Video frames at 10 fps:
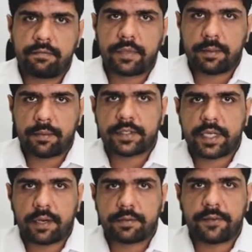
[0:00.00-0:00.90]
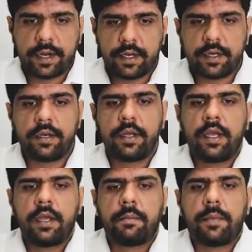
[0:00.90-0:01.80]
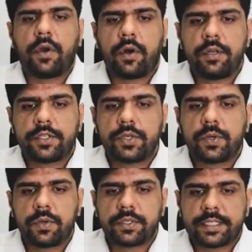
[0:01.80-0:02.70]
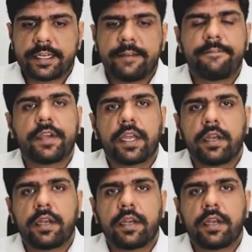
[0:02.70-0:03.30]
number of startups funded, but also significant